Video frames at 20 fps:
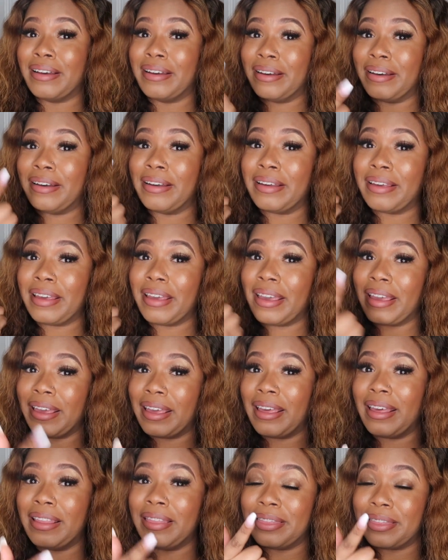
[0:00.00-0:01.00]
good
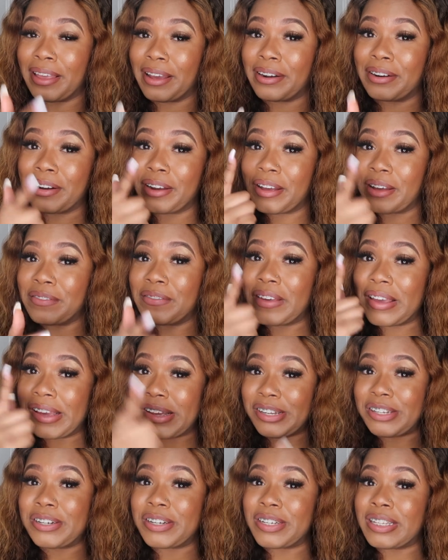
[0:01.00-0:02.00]
letter of
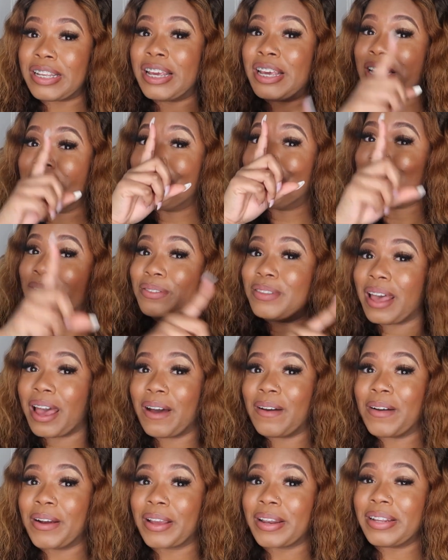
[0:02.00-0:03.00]
interest to that
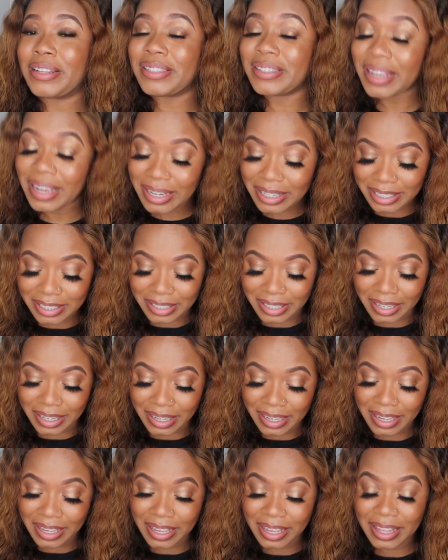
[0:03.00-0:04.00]
organization.
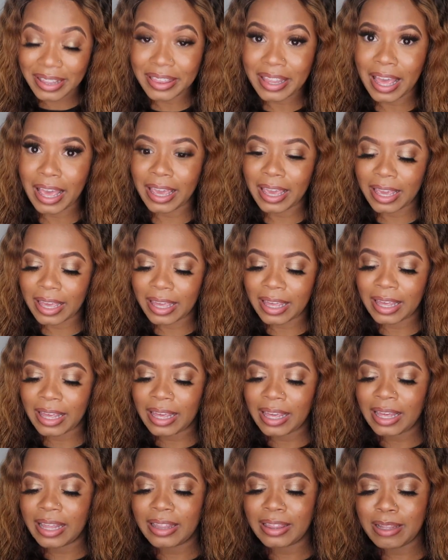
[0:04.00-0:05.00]
Like,
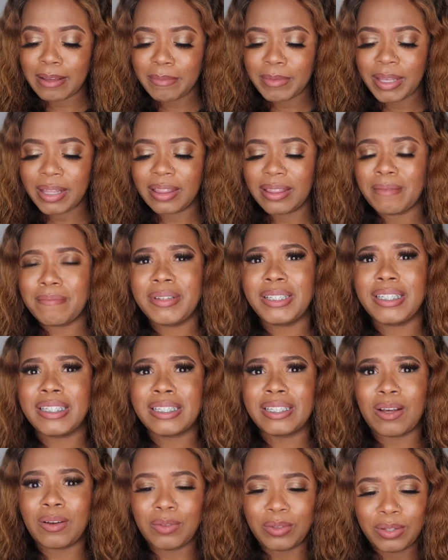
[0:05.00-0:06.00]
let me just
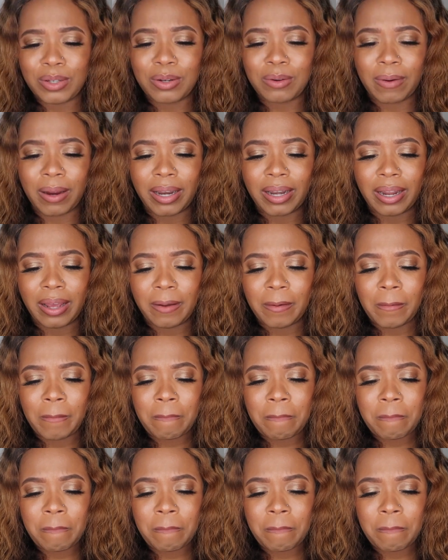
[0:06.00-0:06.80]
go look right now.